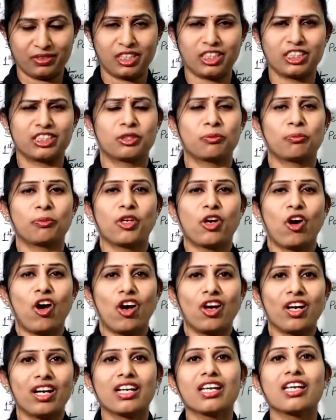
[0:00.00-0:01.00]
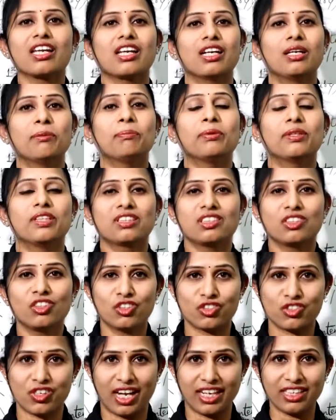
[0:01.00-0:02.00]
It's purely a
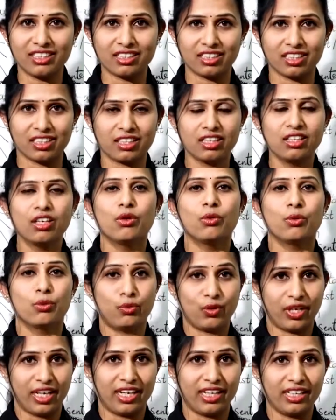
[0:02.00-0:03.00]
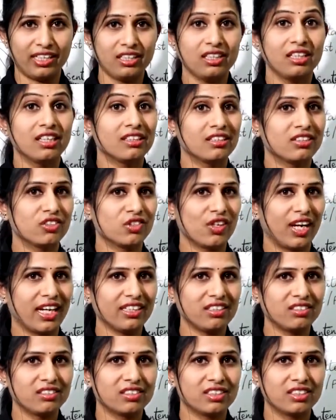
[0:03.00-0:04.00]
personal writing where the
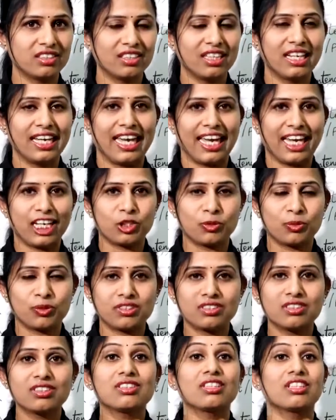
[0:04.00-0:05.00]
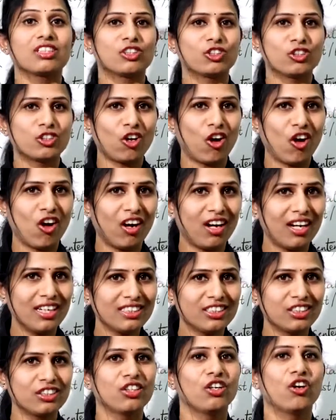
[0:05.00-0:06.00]
writer expresses his
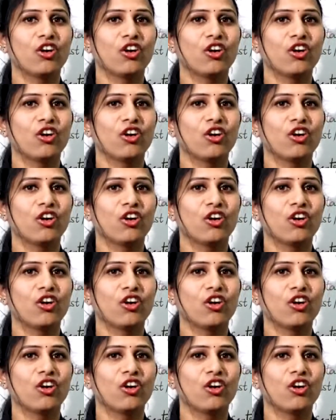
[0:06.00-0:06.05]
thoughts